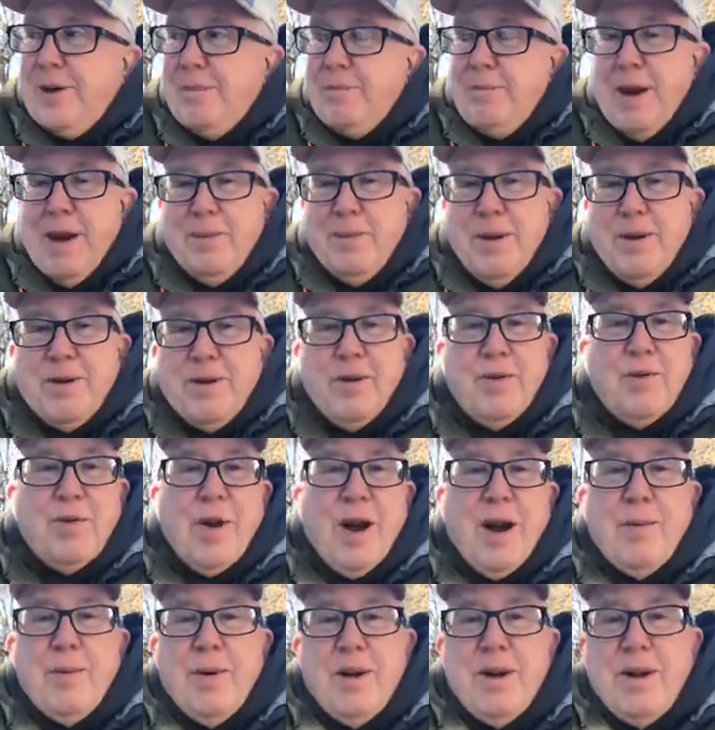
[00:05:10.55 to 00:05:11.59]
Maybe you can
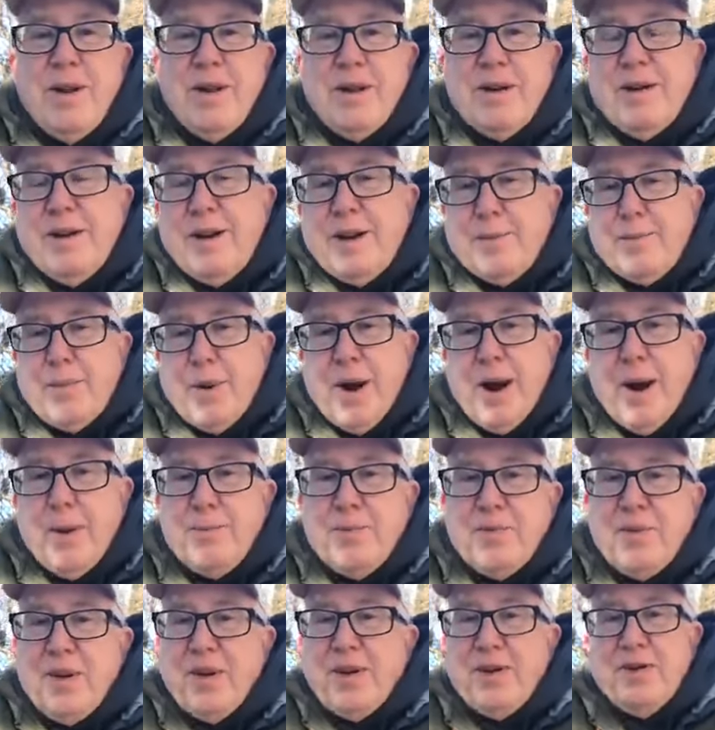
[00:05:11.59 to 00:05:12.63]
try one of the clear
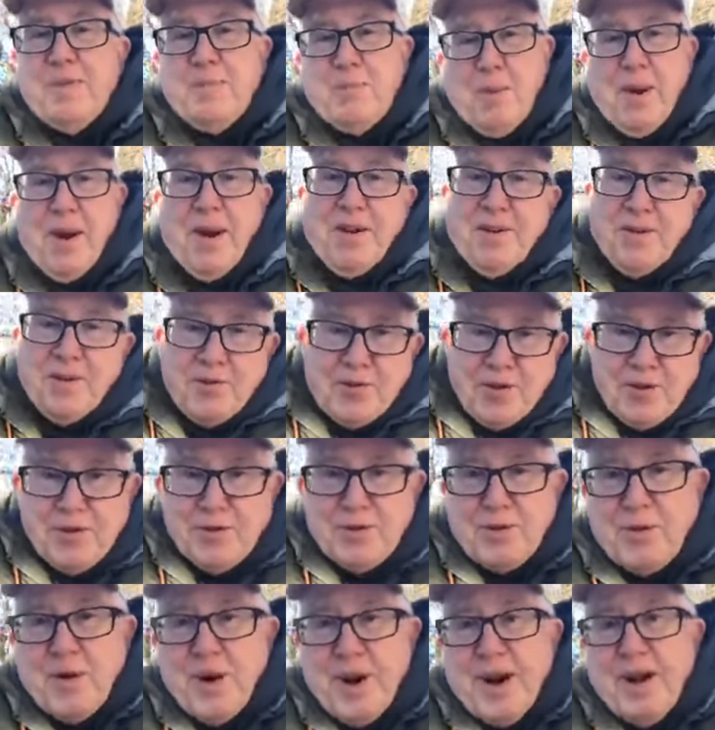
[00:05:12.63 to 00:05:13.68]
pops like Sprite or
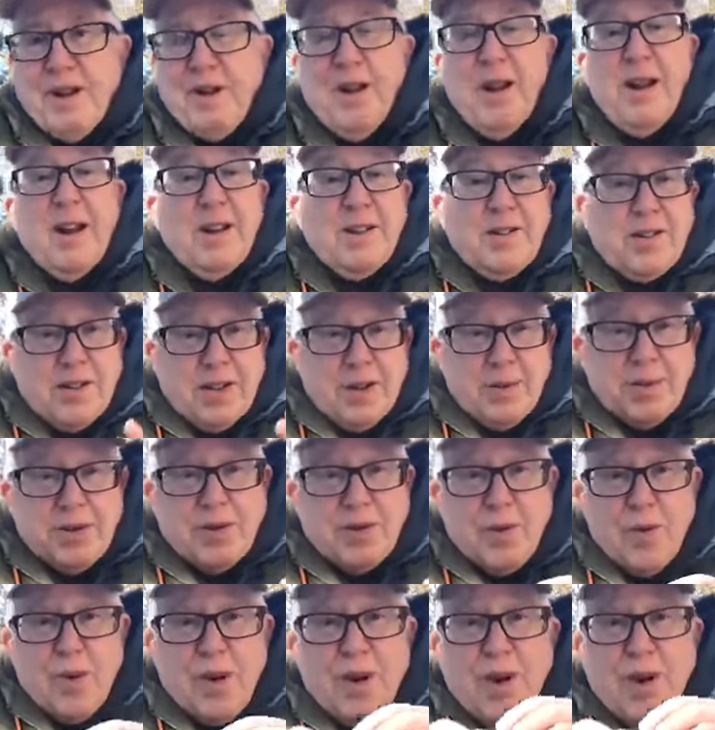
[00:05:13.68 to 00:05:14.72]
ginger ale, see what's going